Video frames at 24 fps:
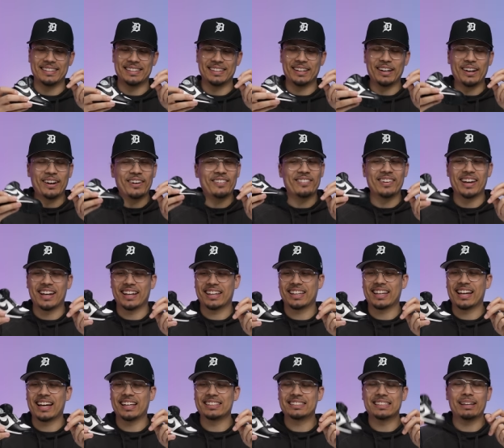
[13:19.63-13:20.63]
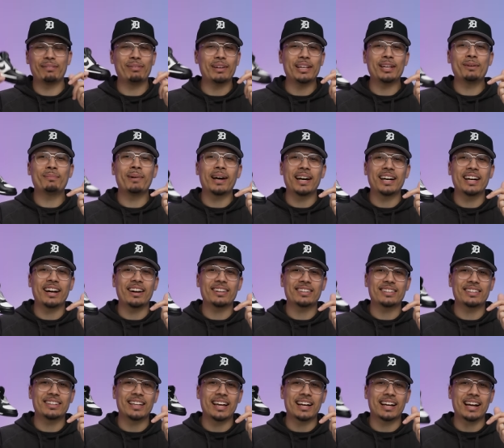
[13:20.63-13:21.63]
Oh my gosh. If anybody out
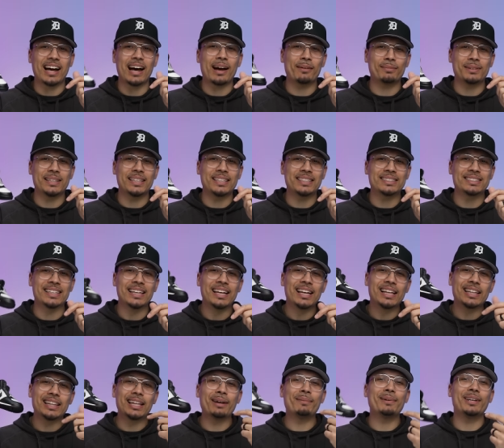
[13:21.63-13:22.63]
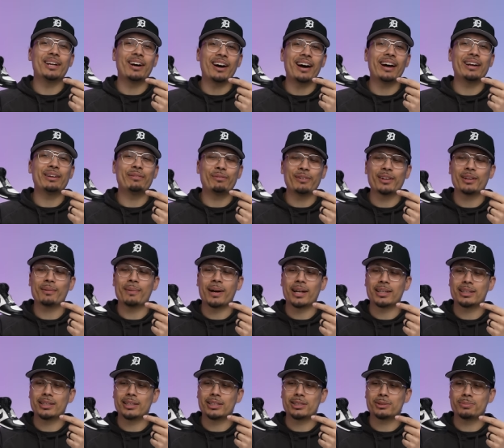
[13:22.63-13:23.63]
there that copped these, let me know how you feel
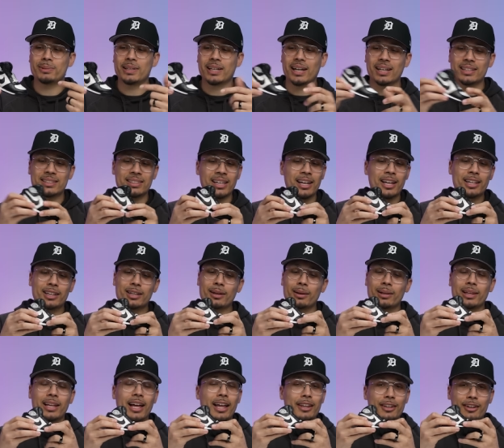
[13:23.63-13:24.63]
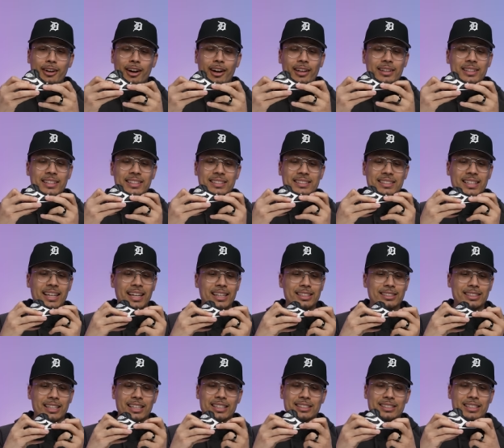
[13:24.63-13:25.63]
about these because the leather on these
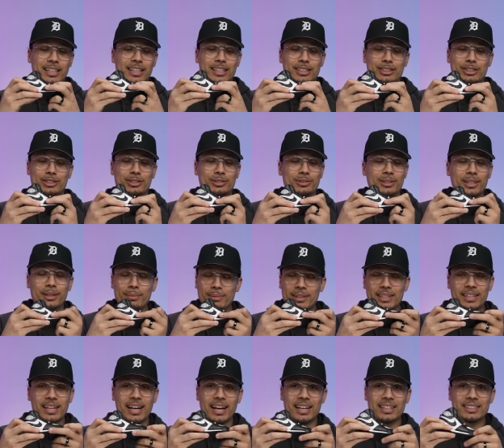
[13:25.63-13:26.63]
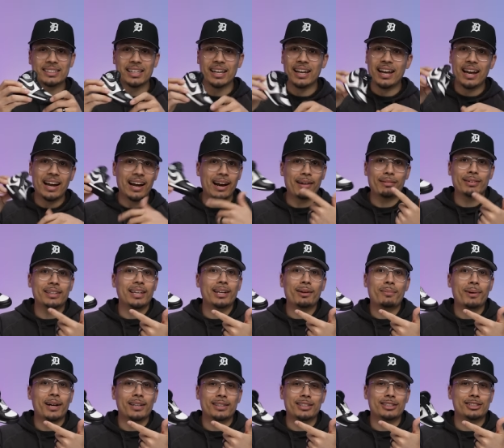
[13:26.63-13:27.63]
things is extremely nice. Everything
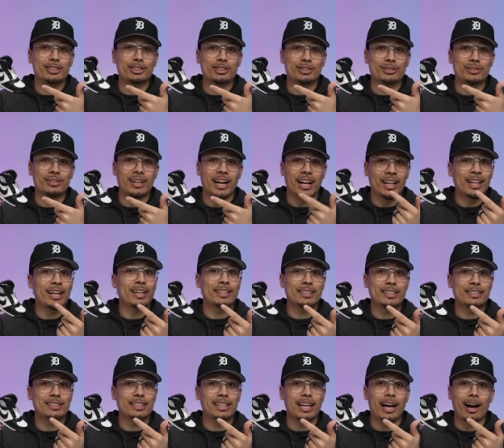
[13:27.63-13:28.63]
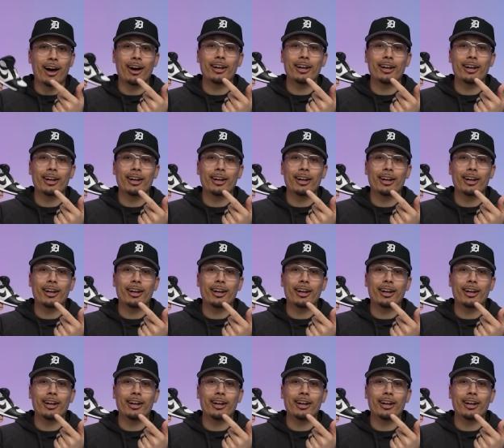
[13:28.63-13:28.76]
about the shoe, I like these a lot.